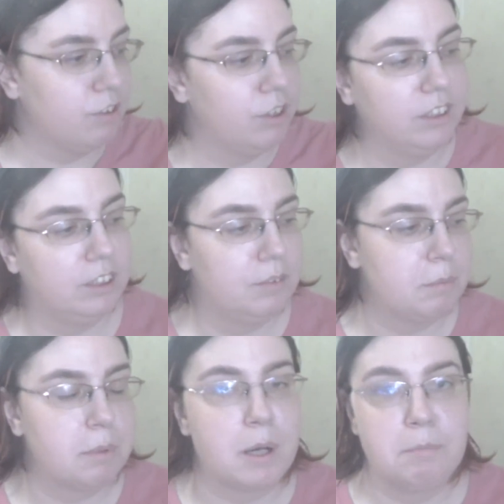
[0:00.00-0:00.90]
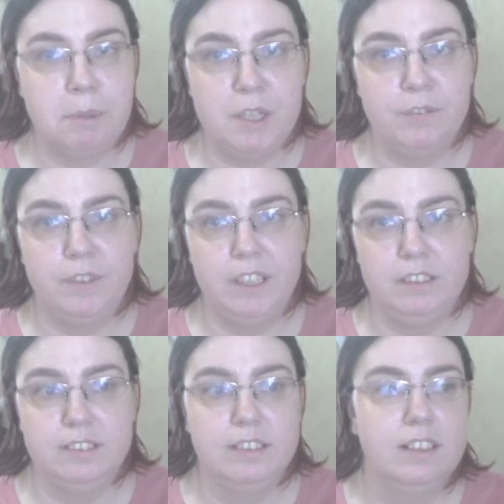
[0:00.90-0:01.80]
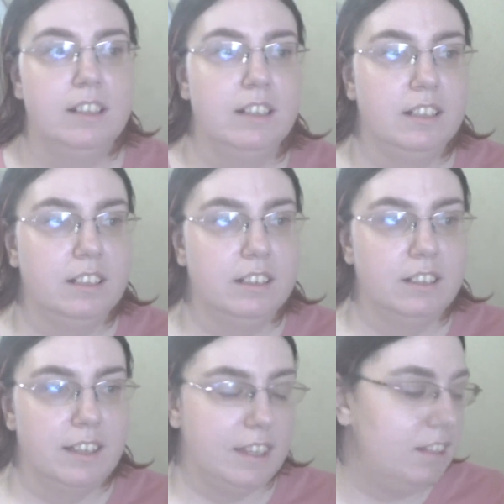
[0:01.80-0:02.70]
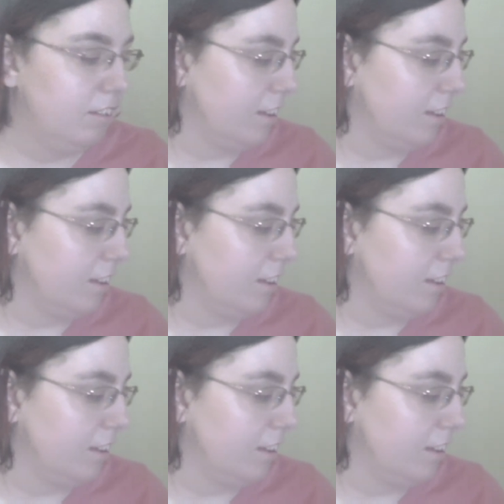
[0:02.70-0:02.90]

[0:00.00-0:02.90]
know I love the brow benefit. Things